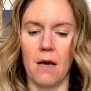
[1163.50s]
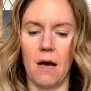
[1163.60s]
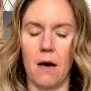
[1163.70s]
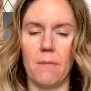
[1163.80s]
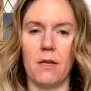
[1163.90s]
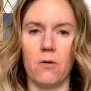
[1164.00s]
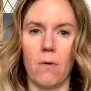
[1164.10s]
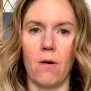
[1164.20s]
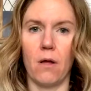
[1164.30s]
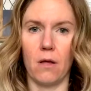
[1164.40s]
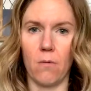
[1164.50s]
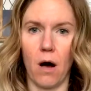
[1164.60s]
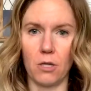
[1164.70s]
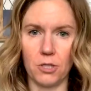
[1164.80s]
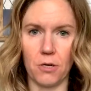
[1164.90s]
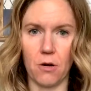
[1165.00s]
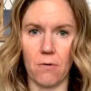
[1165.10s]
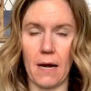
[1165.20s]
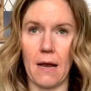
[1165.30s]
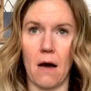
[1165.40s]
And you all should know
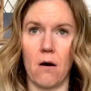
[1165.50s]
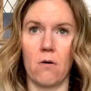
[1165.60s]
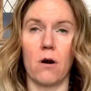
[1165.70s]
right now,